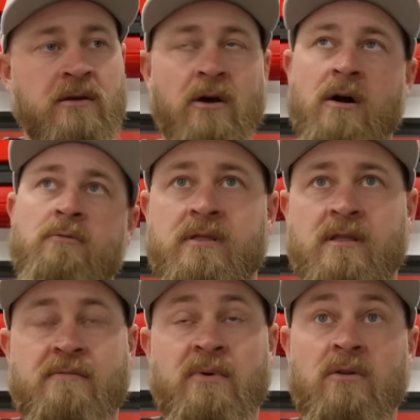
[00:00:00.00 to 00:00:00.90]
You know, I
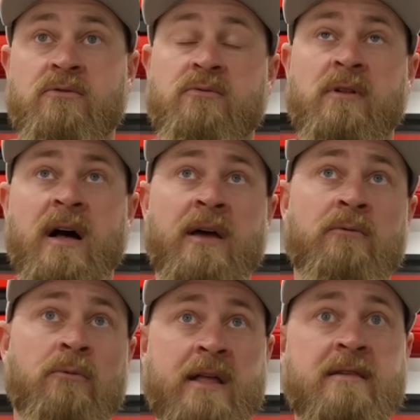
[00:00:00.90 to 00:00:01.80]
this ball to
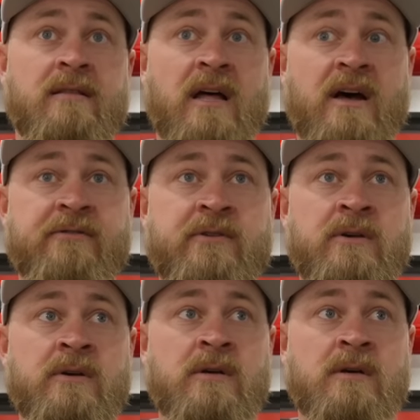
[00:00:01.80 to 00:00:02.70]
fly right to left,
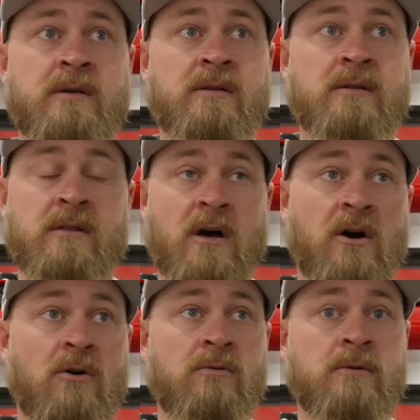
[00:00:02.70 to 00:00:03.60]

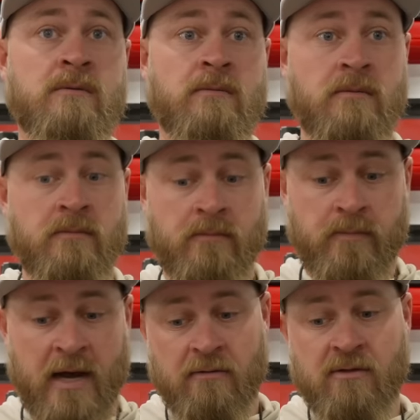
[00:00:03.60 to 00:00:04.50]
low,
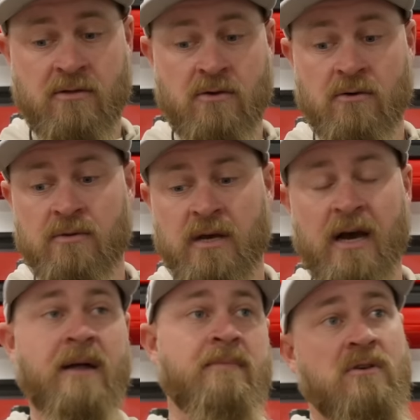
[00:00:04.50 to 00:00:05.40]
bounce two
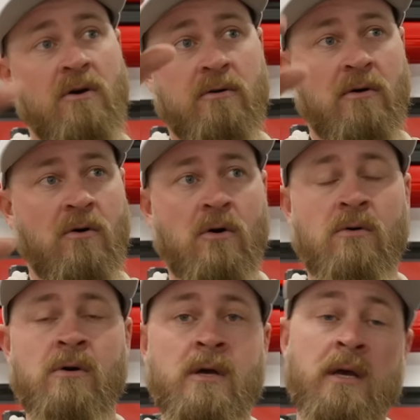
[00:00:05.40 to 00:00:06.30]
times, go to the hole.